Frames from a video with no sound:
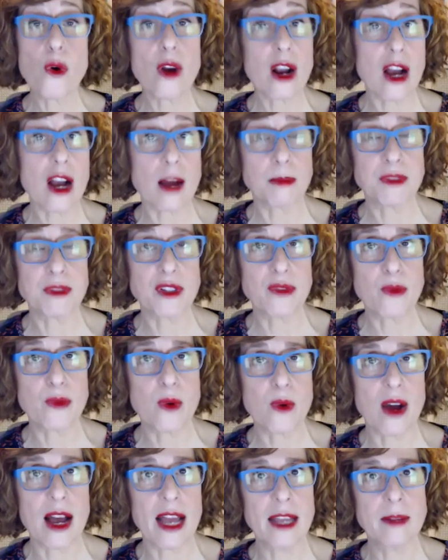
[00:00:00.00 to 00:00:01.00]
cups of
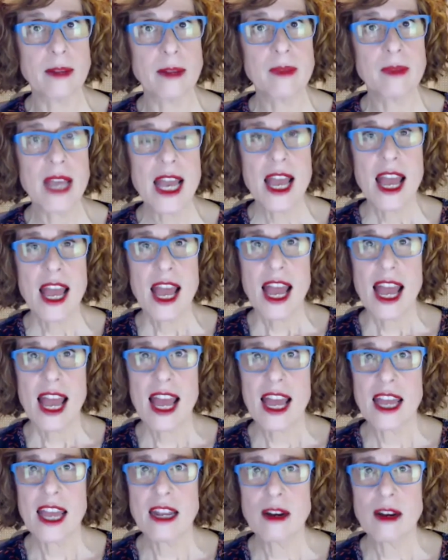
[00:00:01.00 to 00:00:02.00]
wine.
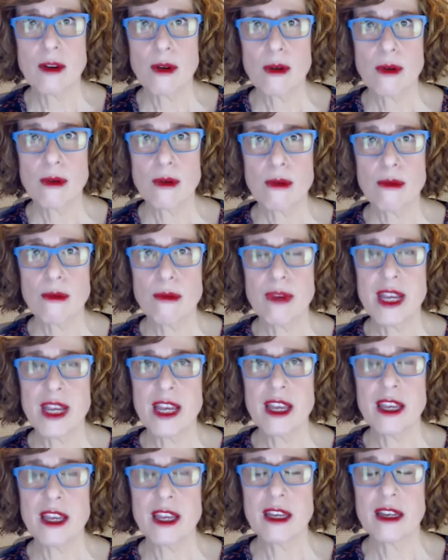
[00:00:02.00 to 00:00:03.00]
And
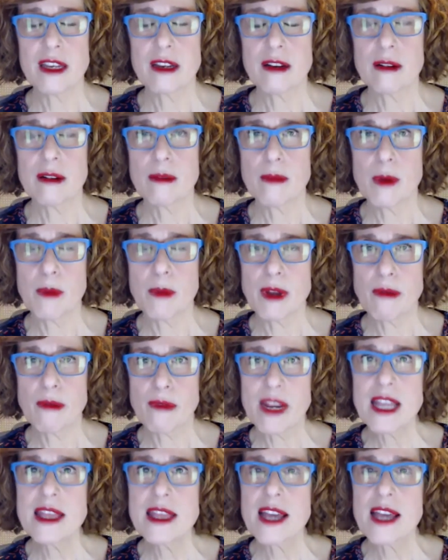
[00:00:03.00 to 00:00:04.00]
when we
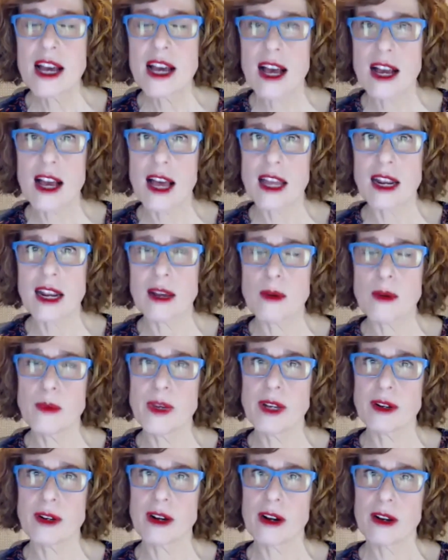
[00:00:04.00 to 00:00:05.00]
read the
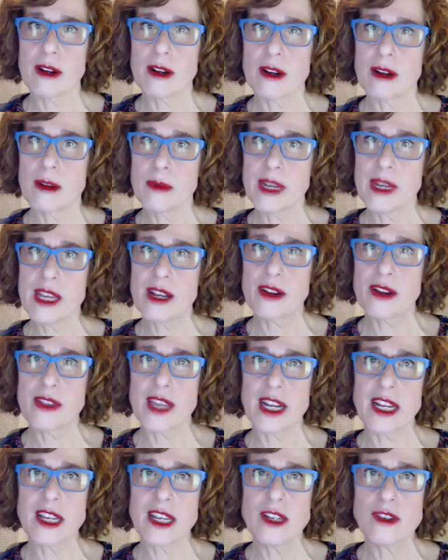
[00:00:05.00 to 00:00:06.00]
Haggadah, we hear
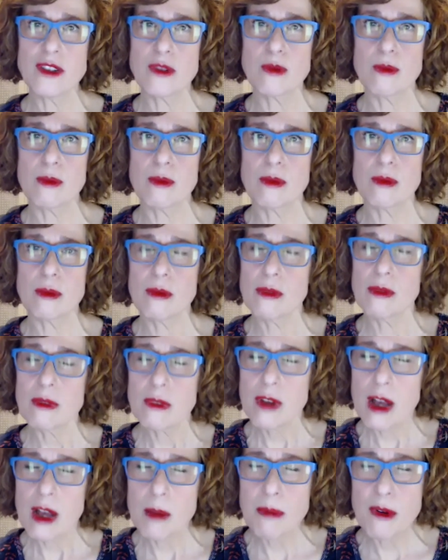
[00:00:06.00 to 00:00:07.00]
that each
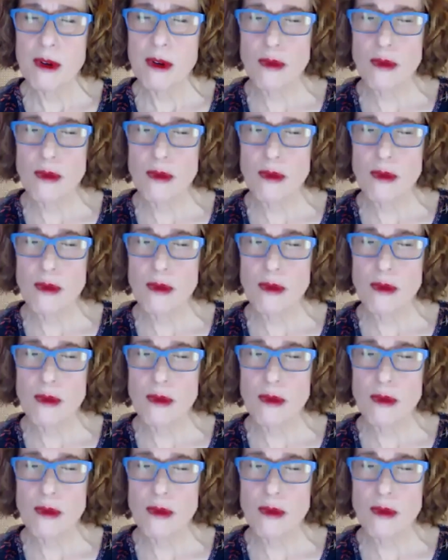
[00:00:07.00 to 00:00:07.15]
cup of